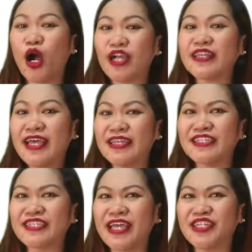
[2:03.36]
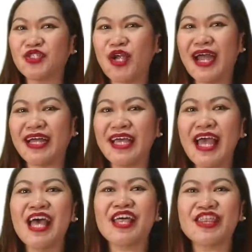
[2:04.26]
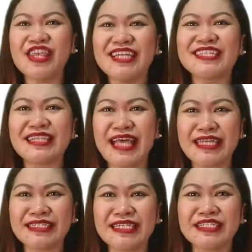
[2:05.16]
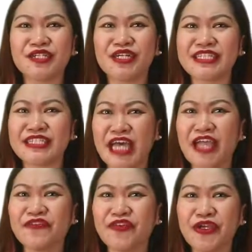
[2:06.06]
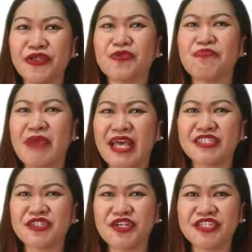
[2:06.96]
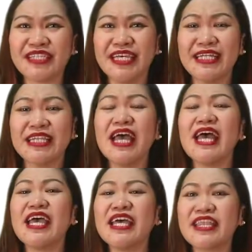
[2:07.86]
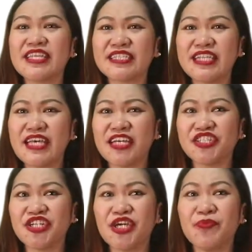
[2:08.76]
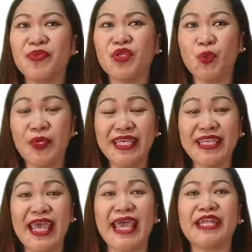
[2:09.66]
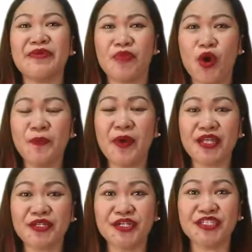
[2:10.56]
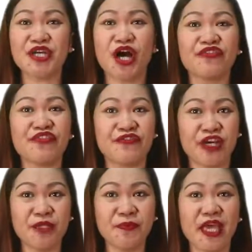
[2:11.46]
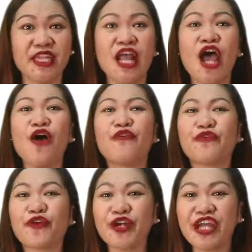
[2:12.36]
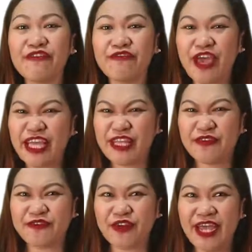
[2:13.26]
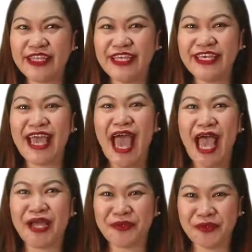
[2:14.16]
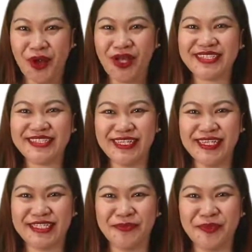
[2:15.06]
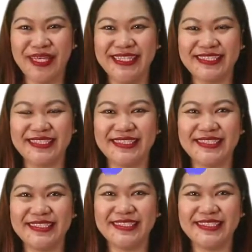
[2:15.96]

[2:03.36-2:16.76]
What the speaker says: art and design track, these lessons are designed for you to master your skill in distinguishing between and among patterns of development for effective writing across the disciplines.